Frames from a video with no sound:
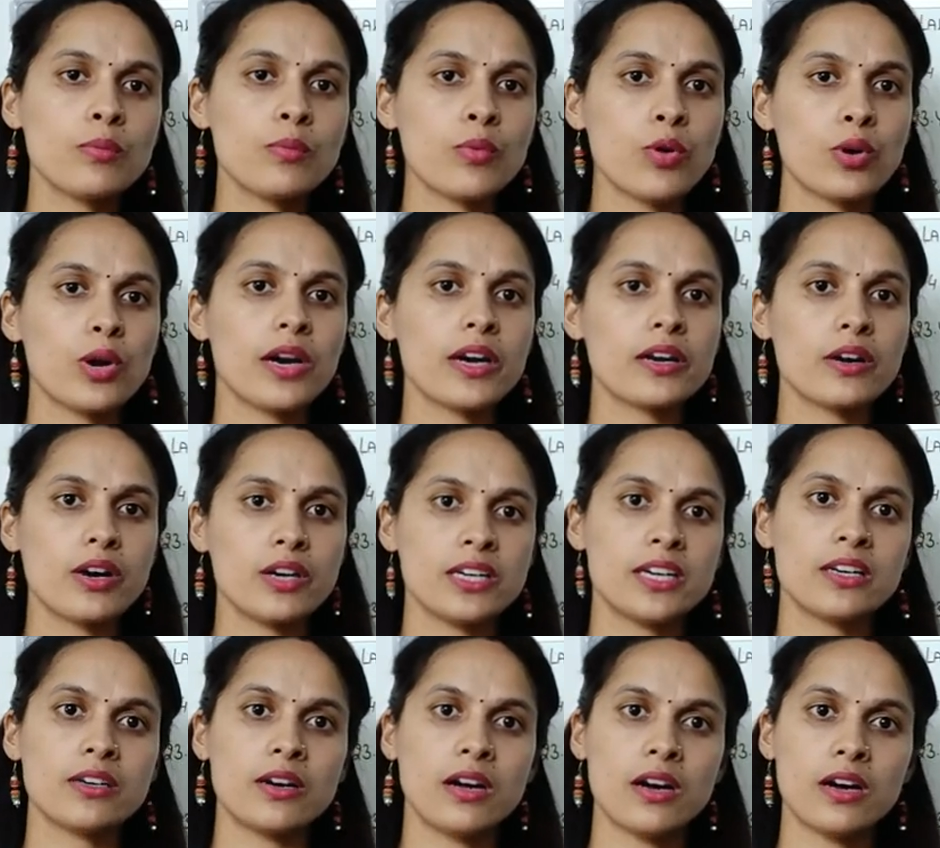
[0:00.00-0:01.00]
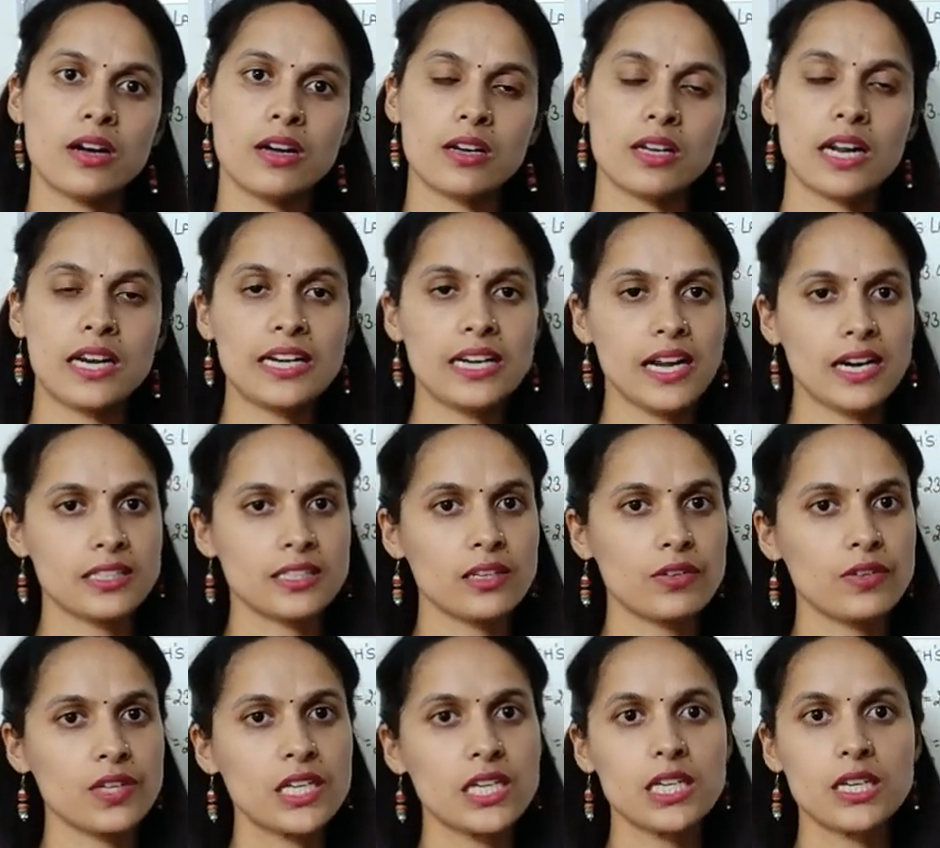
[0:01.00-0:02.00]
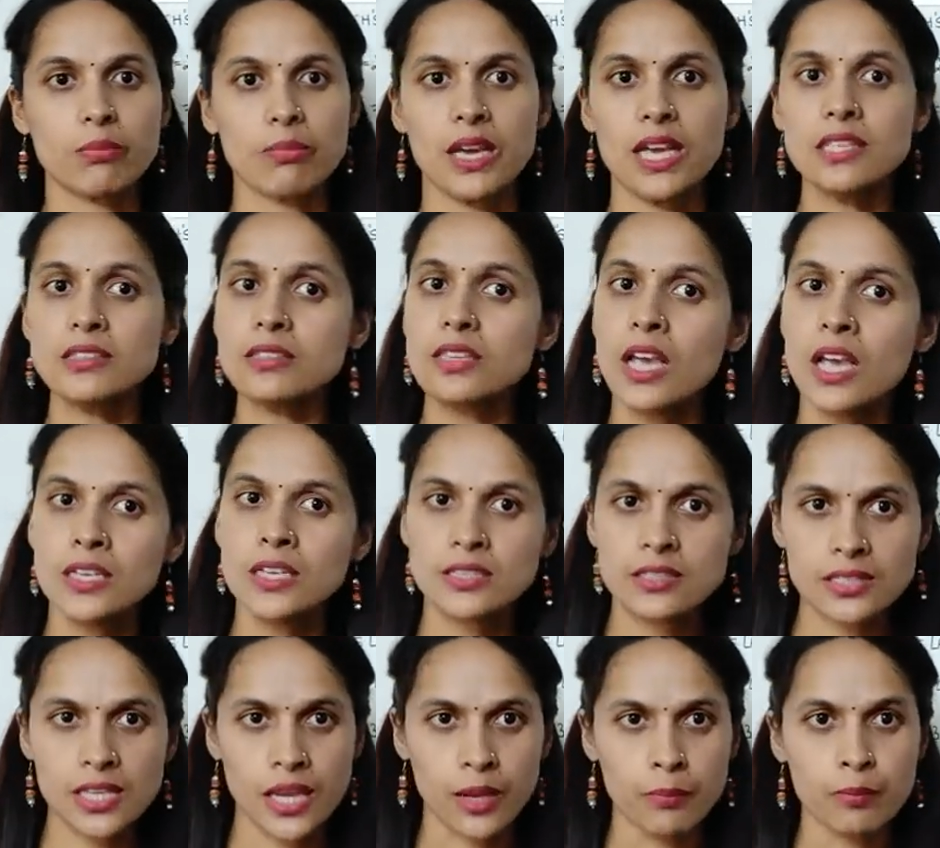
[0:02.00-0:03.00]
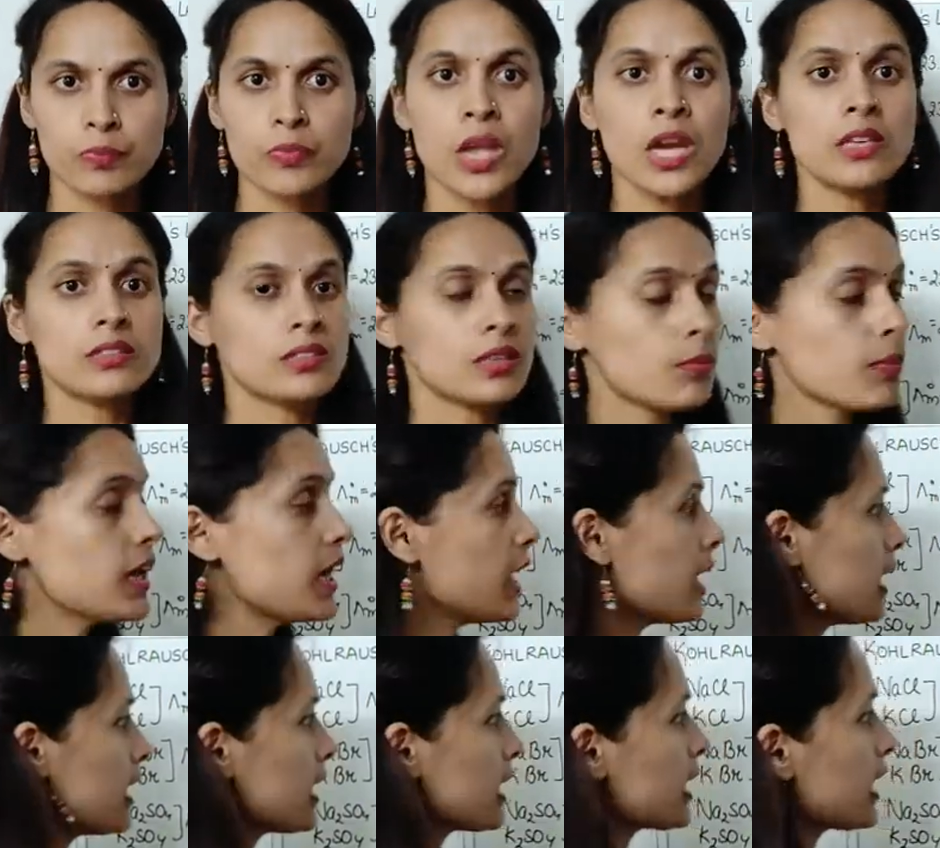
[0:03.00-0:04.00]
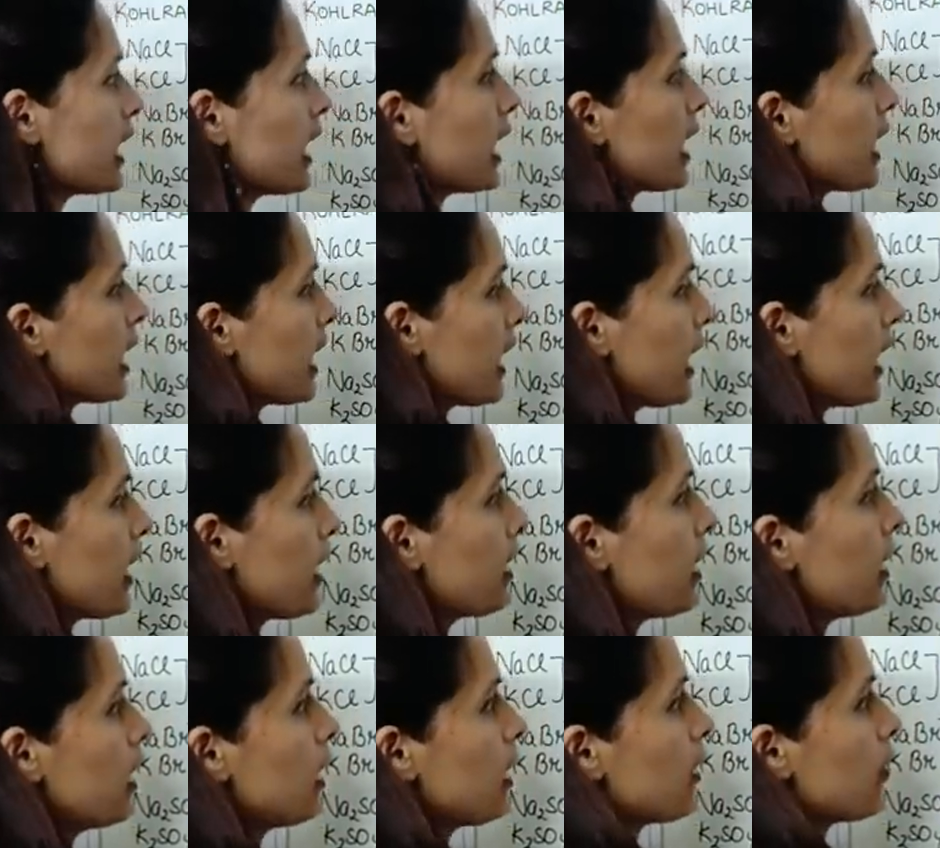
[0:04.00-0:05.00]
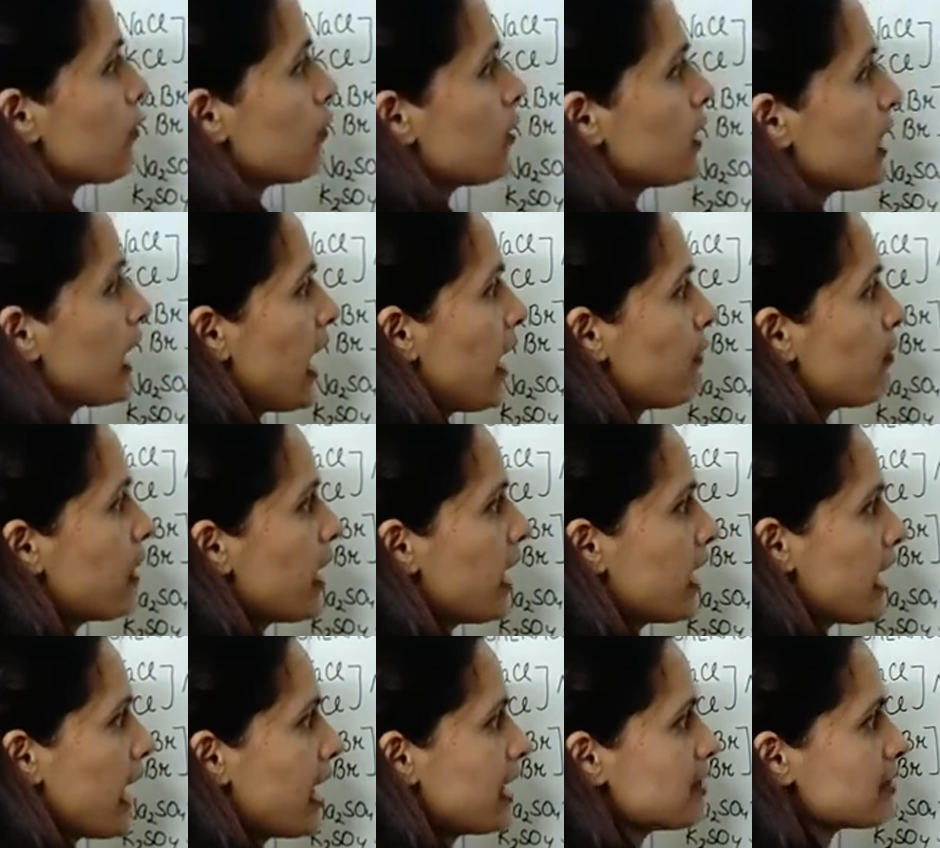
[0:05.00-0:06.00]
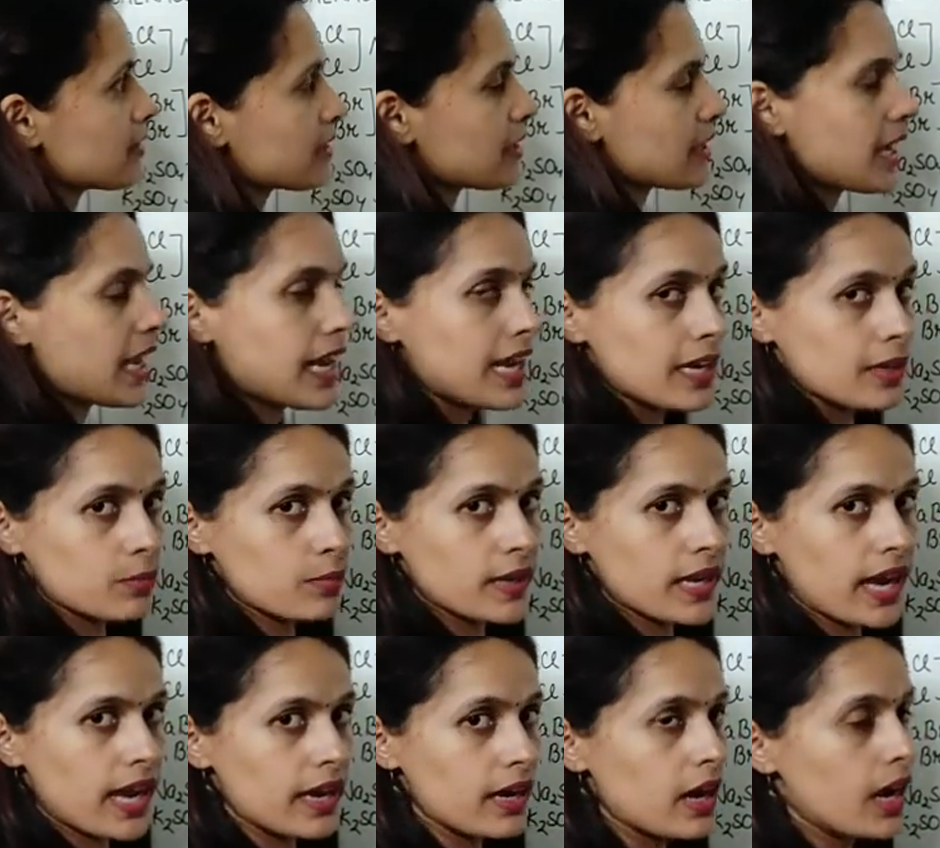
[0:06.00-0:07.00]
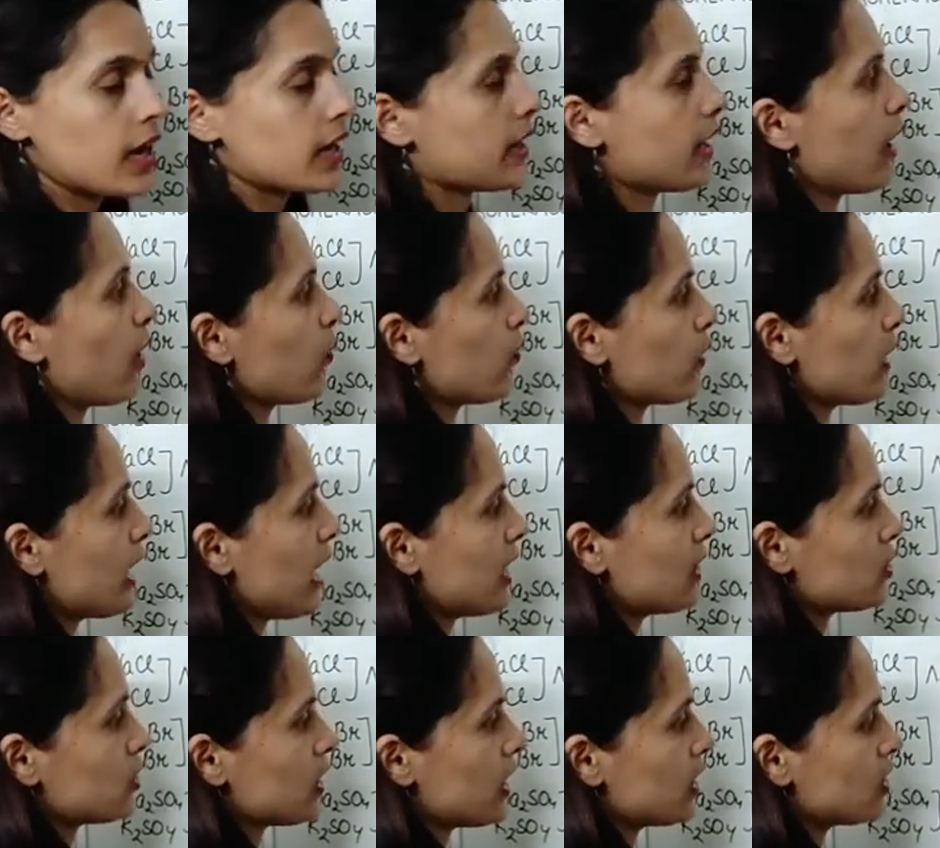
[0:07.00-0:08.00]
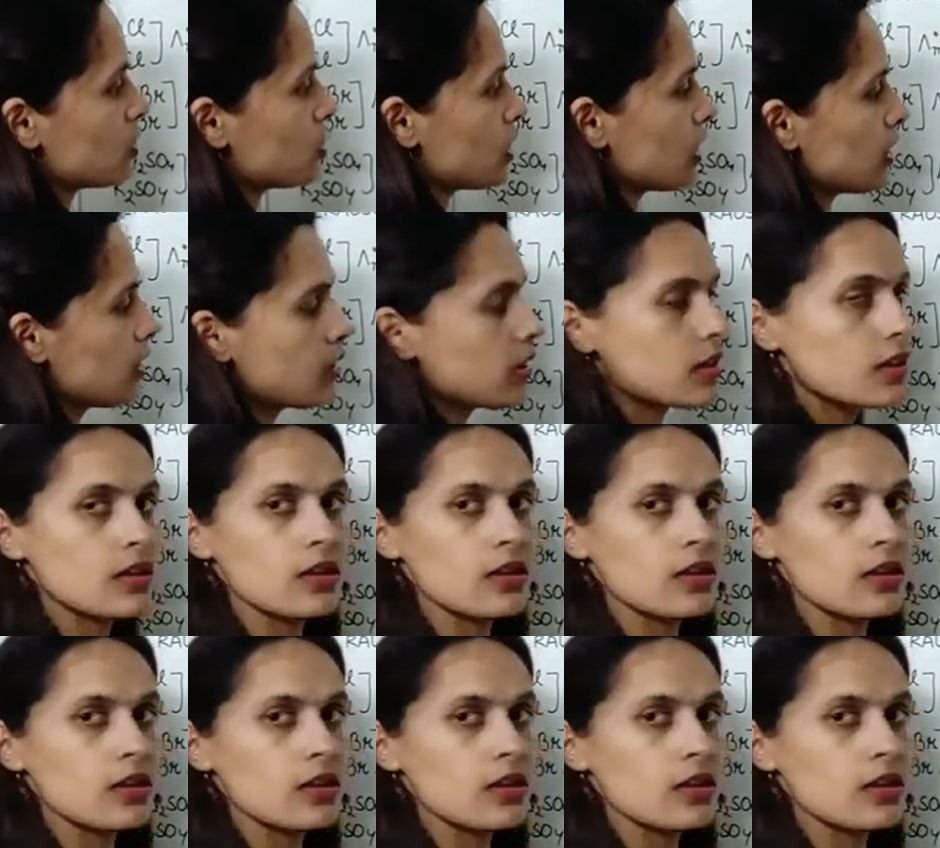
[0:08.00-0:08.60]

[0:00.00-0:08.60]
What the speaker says: molar conductivity remains same. Similarly, here we have anion Cl and Br. Now we are changing